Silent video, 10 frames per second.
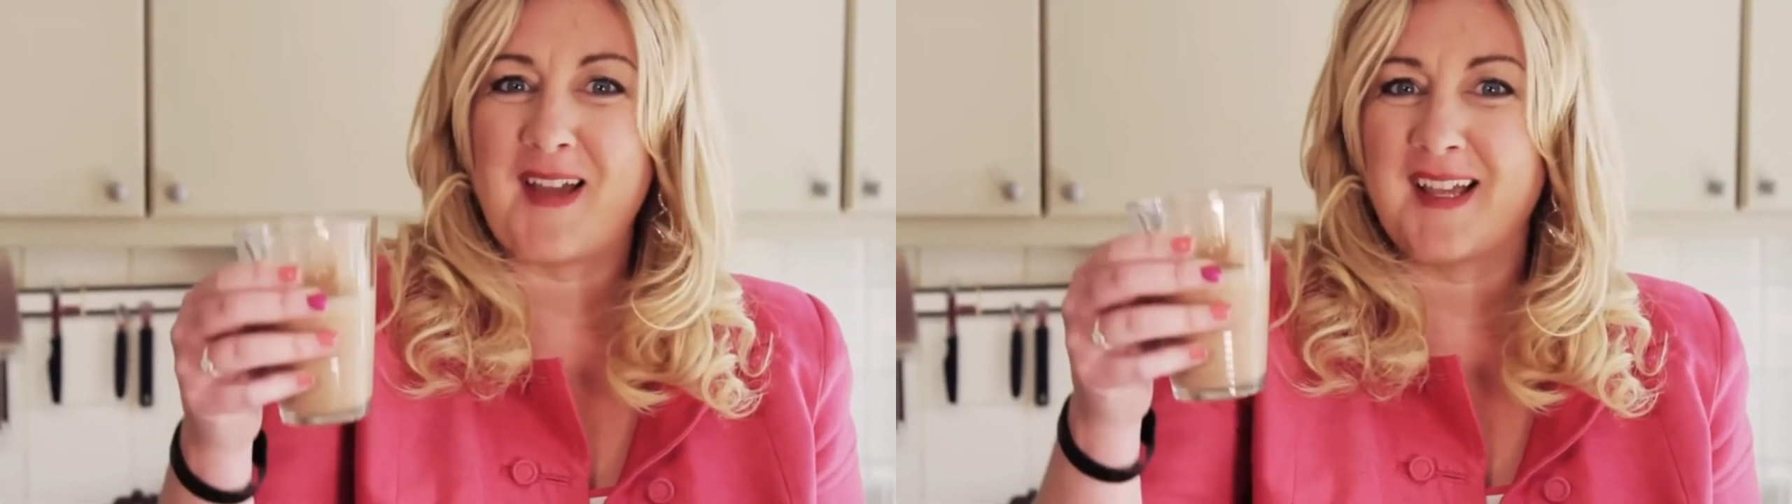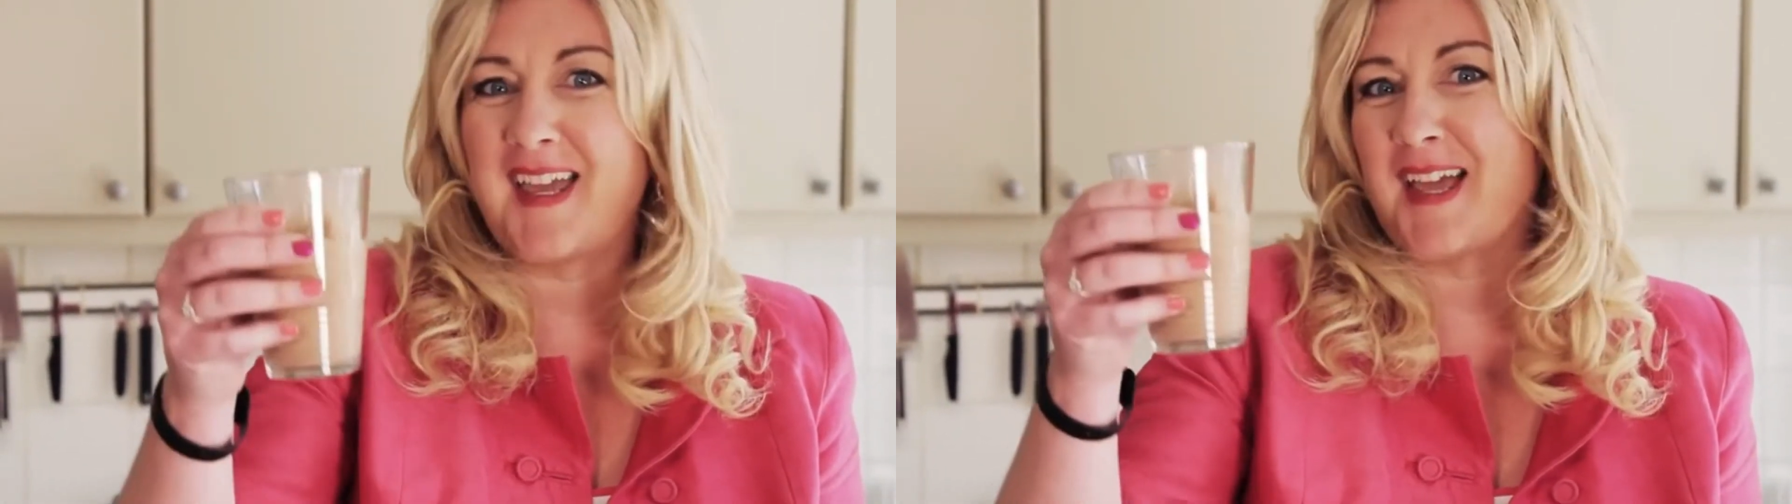
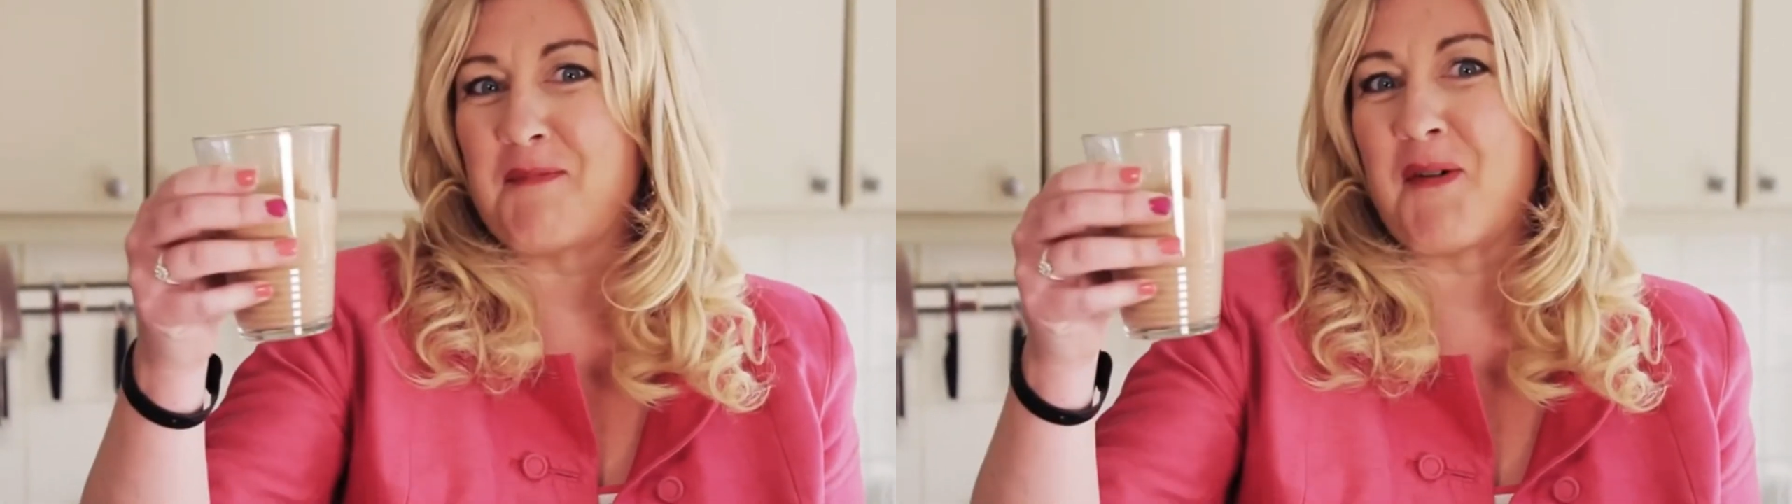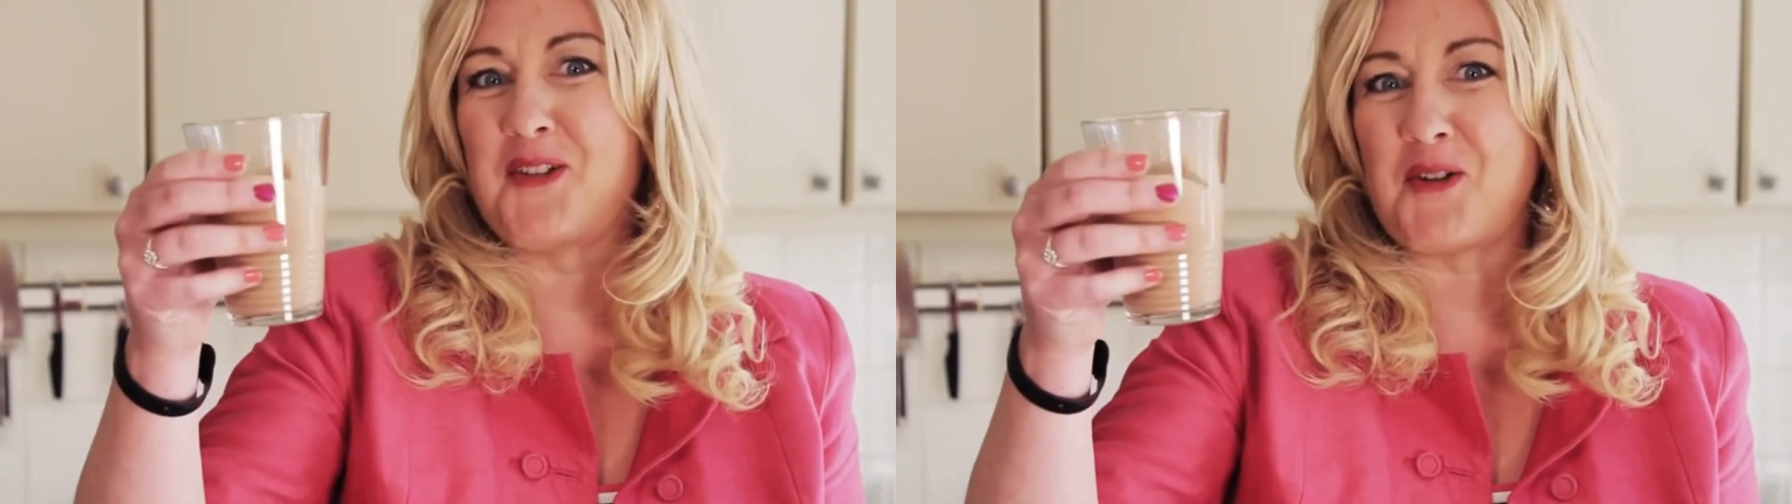That
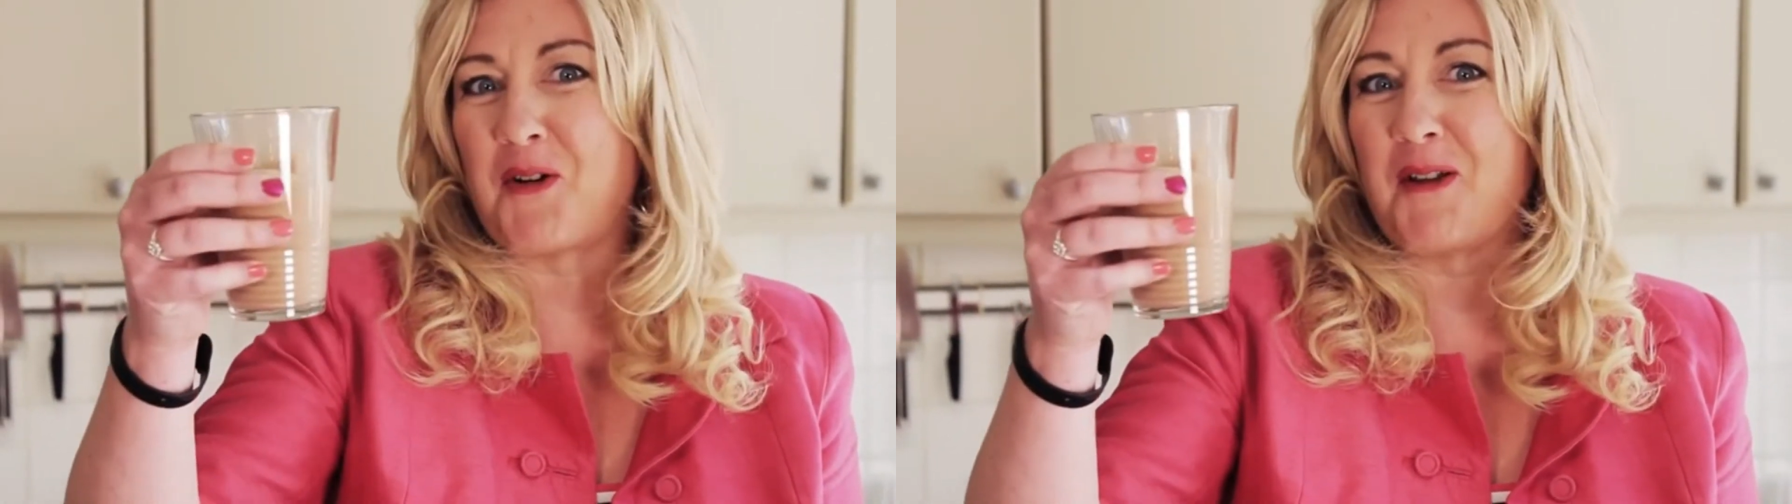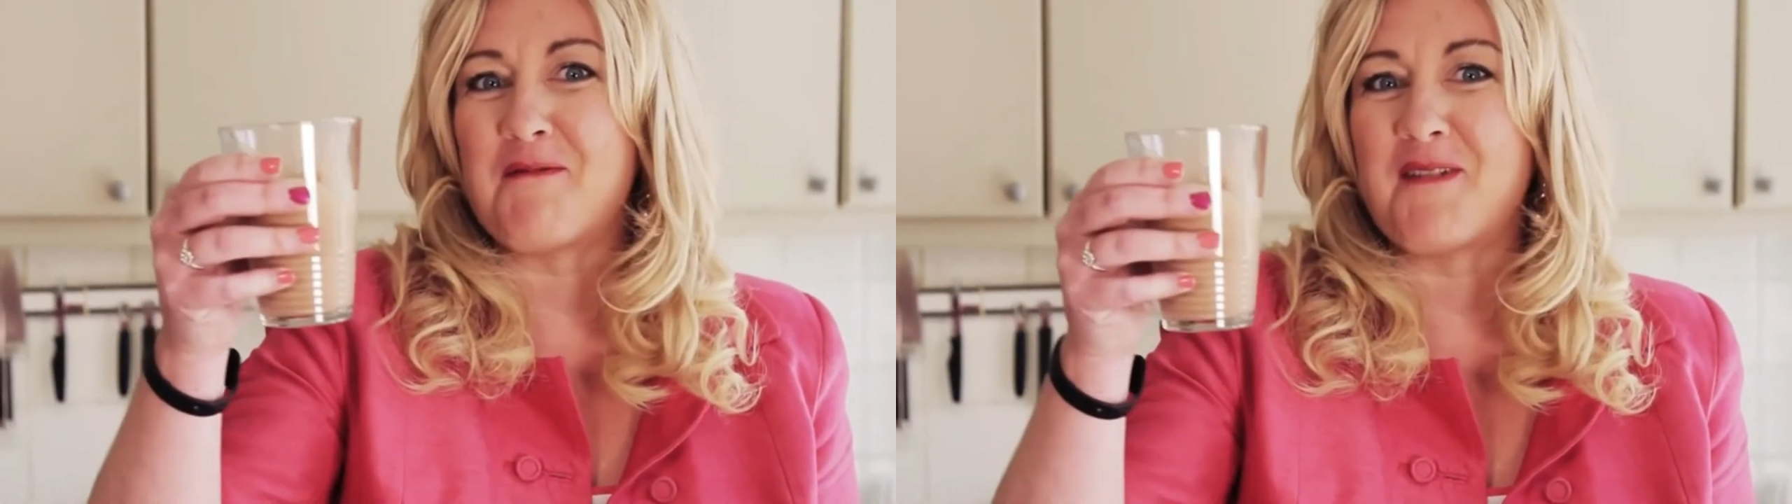gets my
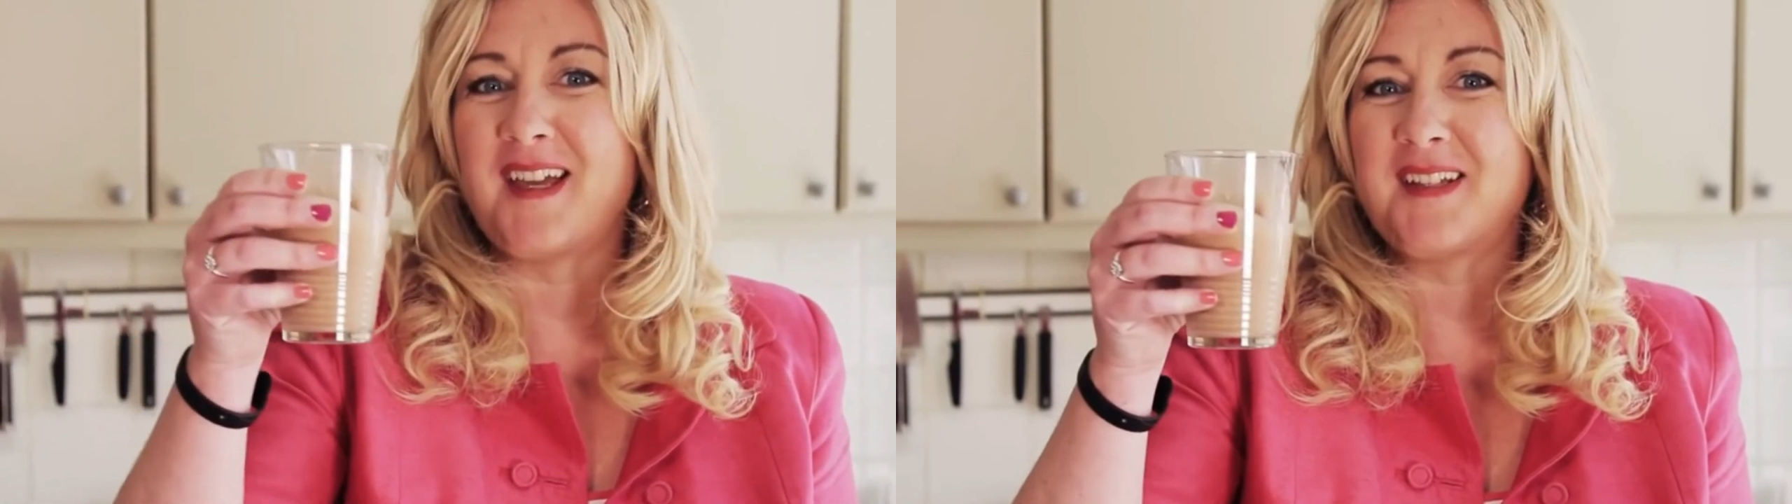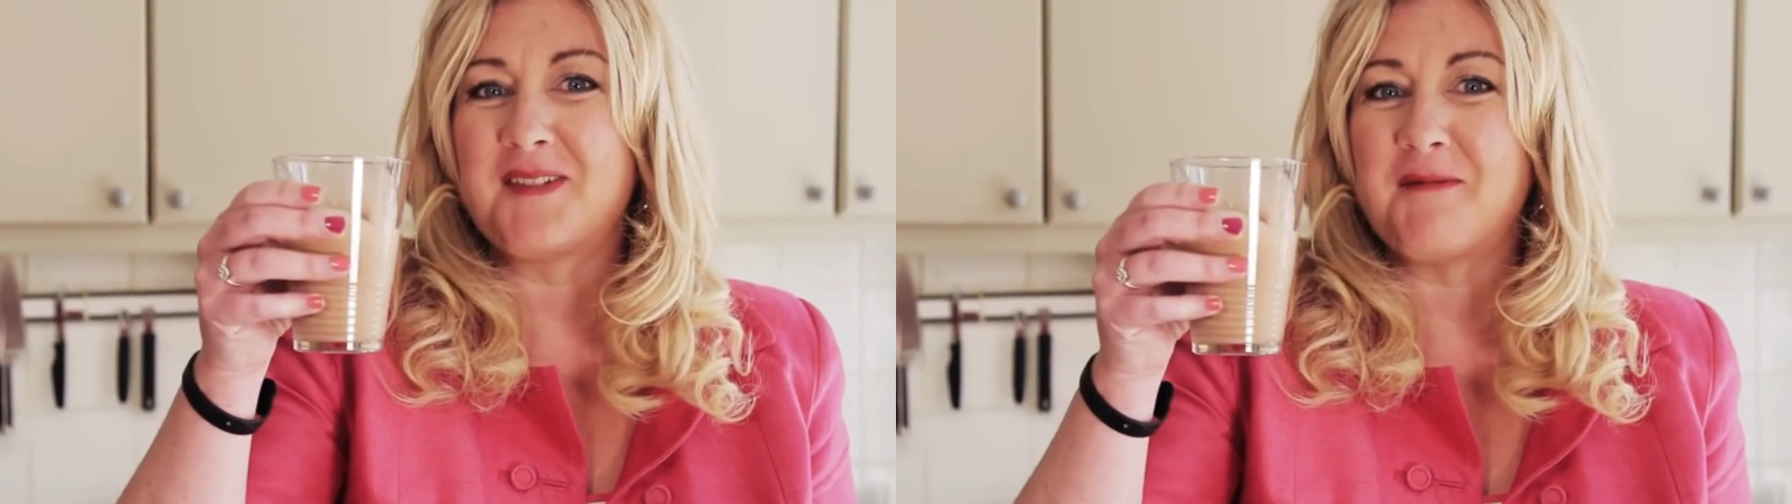chocolate
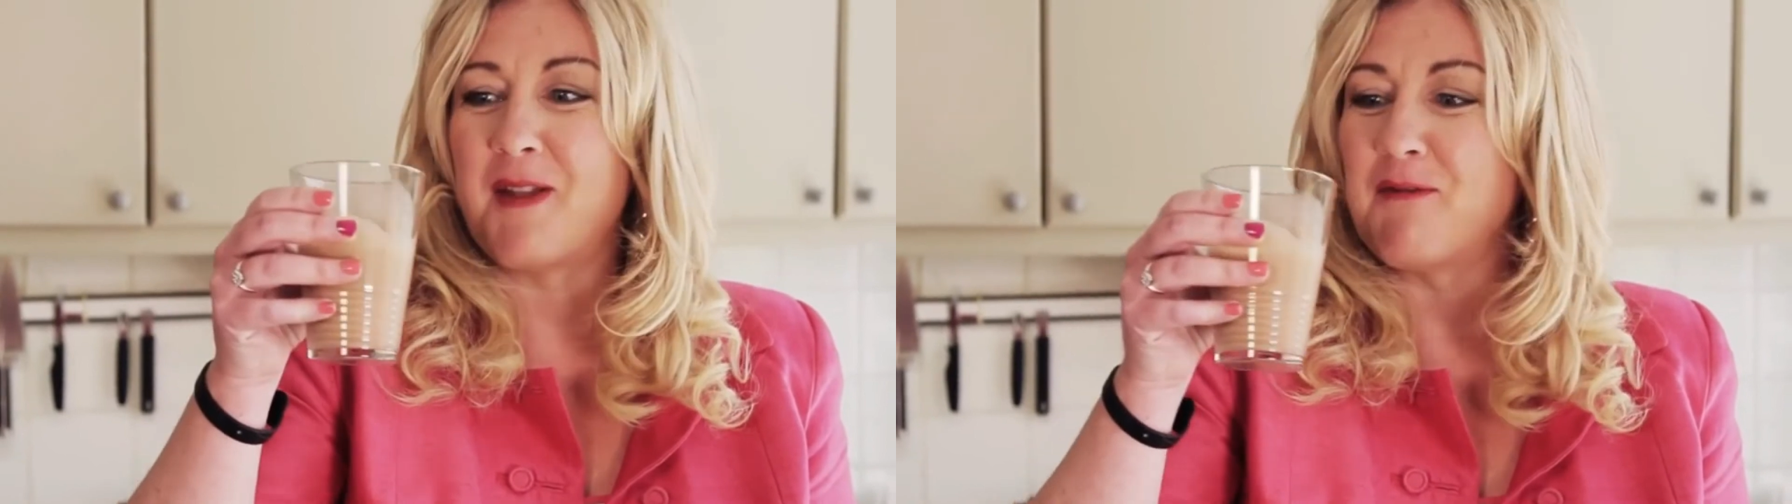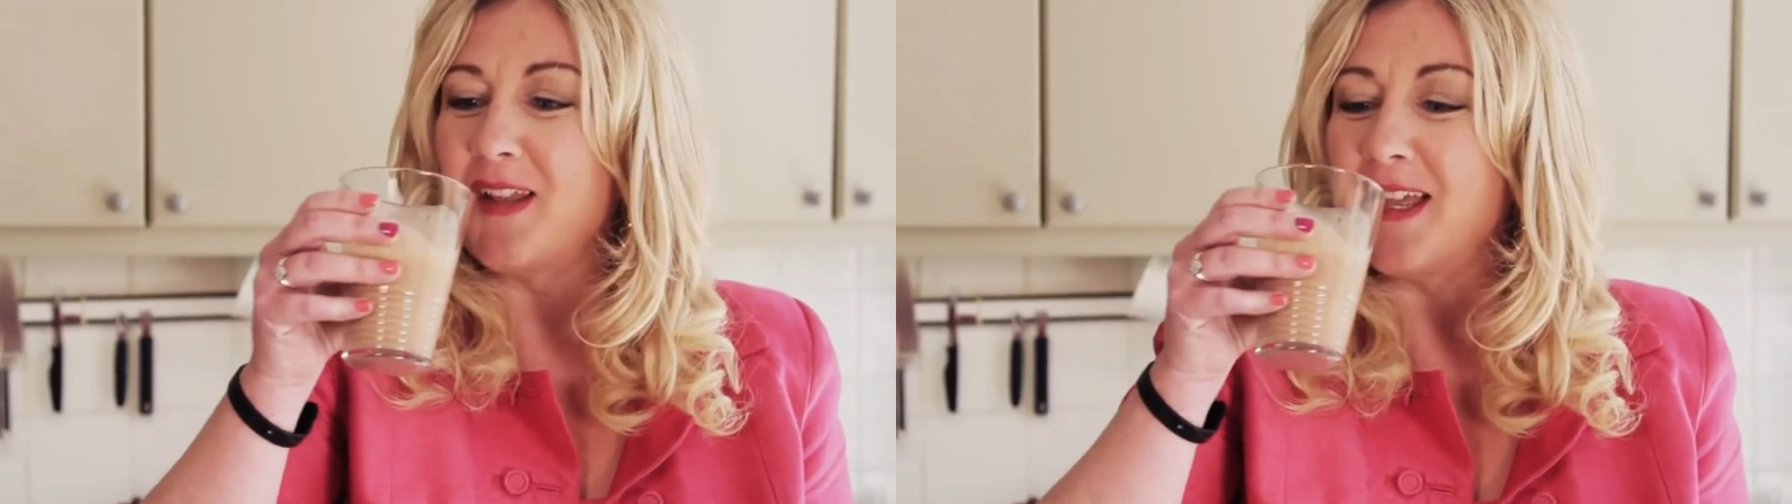fix.
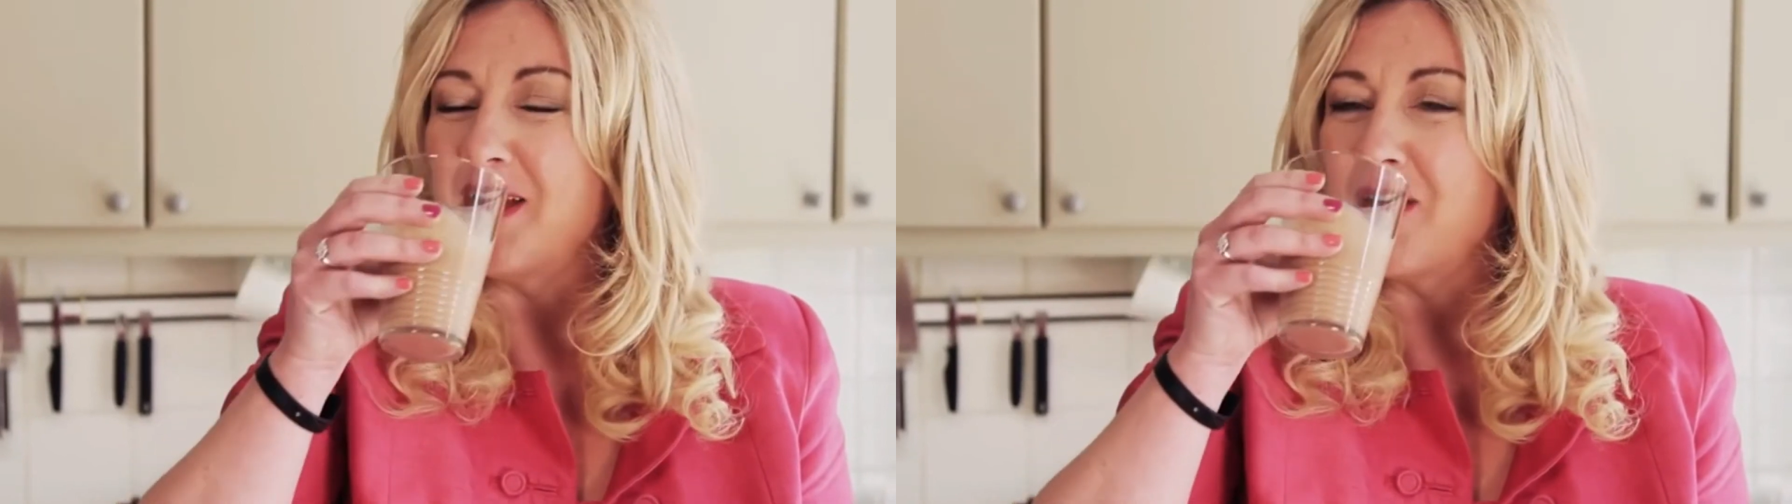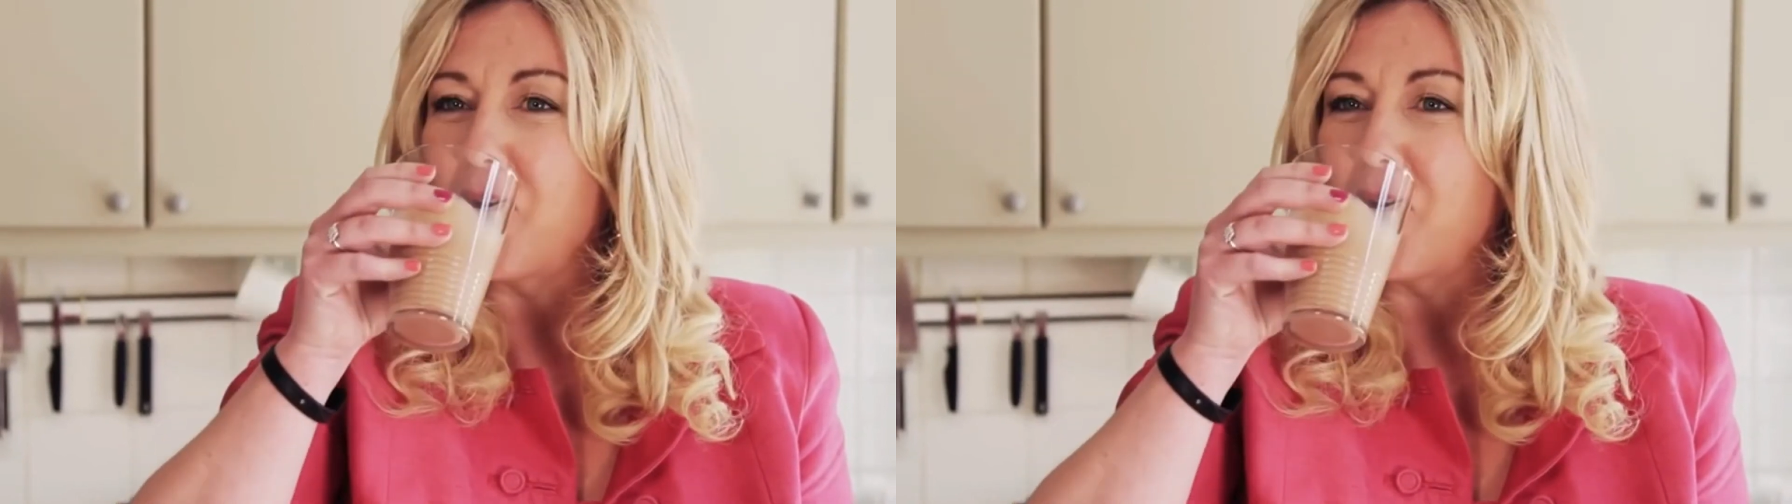Lovely.